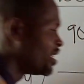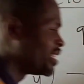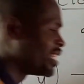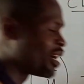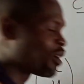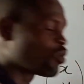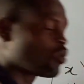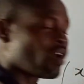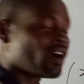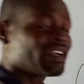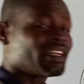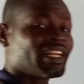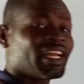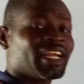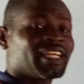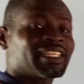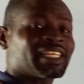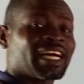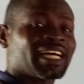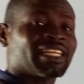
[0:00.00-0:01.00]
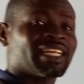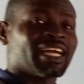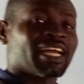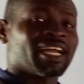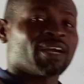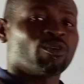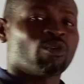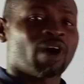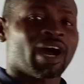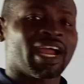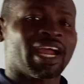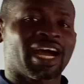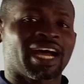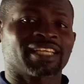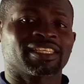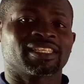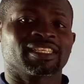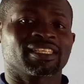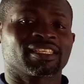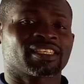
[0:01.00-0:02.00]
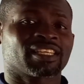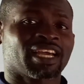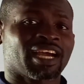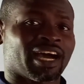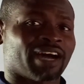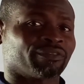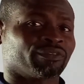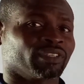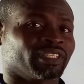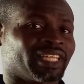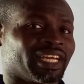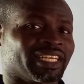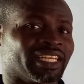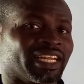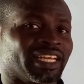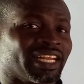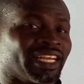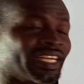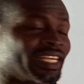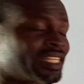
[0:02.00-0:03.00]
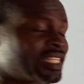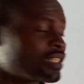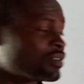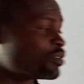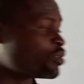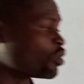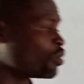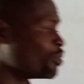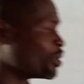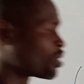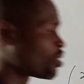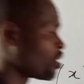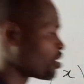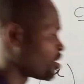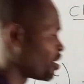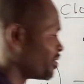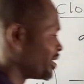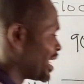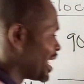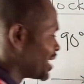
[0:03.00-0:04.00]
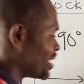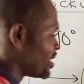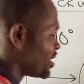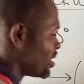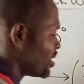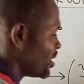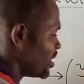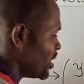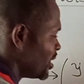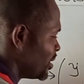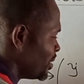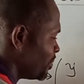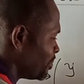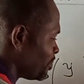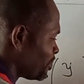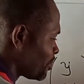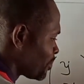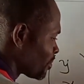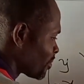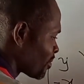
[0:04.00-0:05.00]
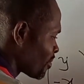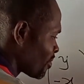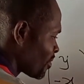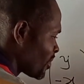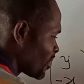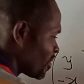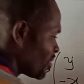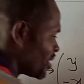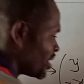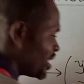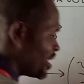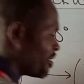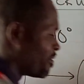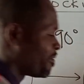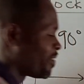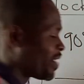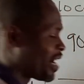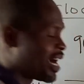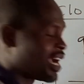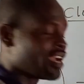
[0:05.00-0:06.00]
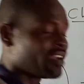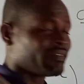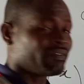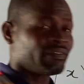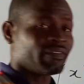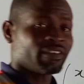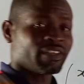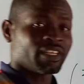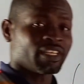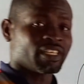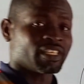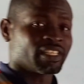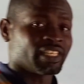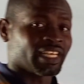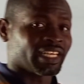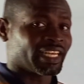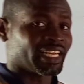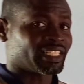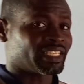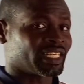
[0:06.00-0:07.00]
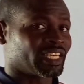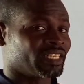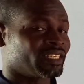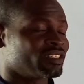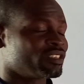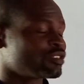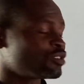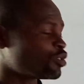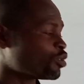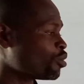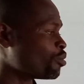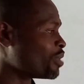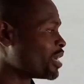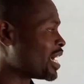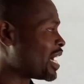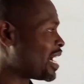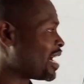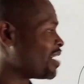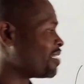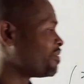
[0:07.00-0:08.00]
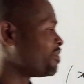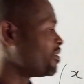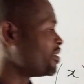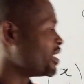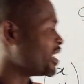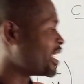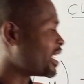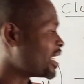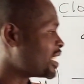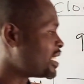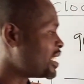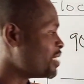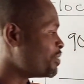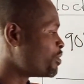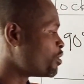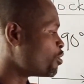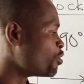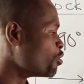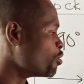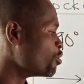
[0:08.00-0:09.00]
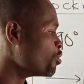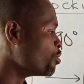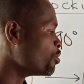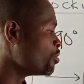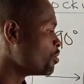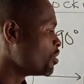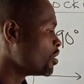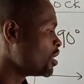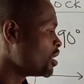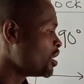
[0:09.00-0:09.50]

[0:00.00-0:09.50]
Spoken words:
the coordinates at the y-axis have to take the negative. So because of that, the 5 is negated. So we have negative 2,